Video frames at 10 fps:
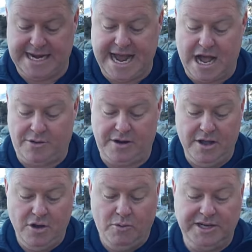down,
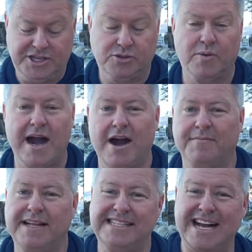which is rare.
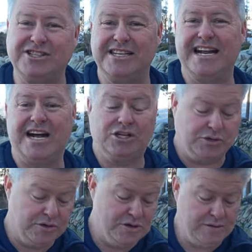That's actually not
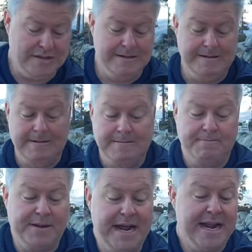true,
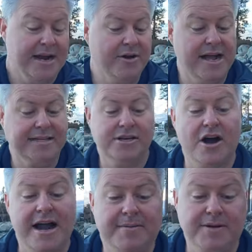but I digress.
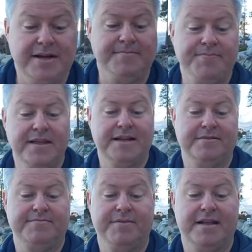Sorry, I'm going to,
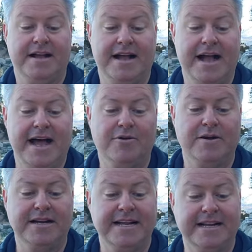I don't
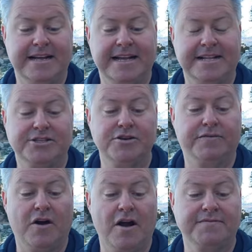want to uh, get too
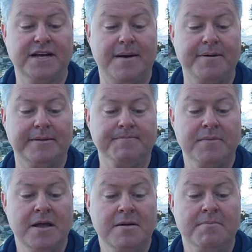far off topic.
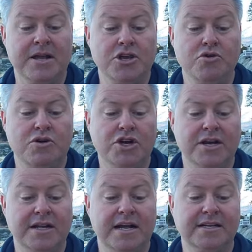But you
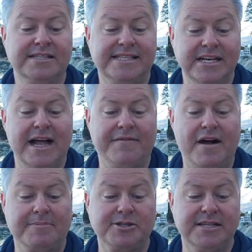could still have
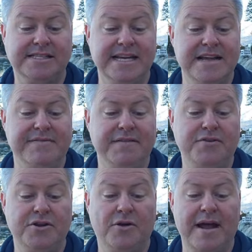options even
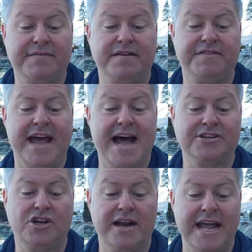if you don't have enough
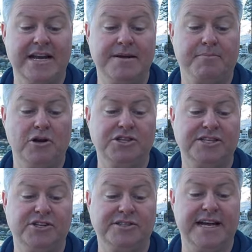cash on hand to
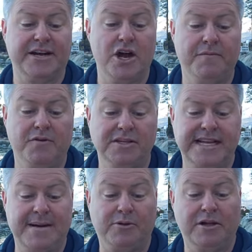purchase your second home. For
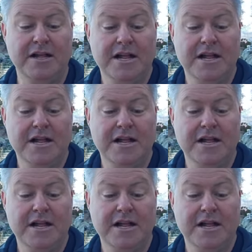example,